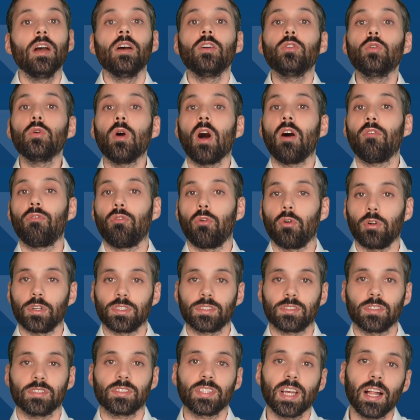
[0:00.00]
you are
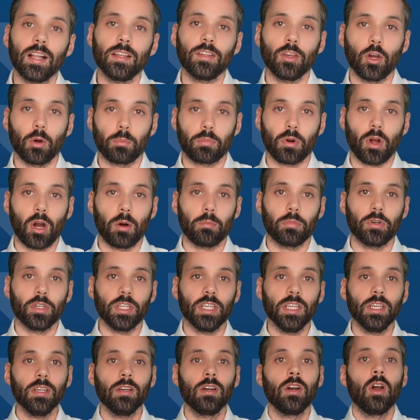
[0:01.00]
forced to sell your
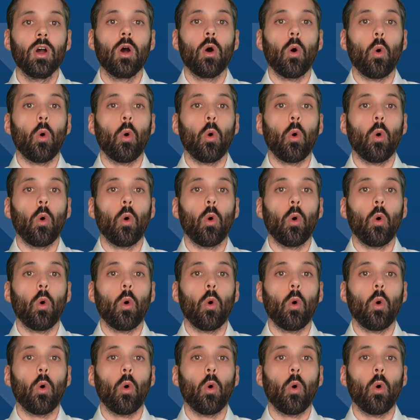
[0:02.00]
property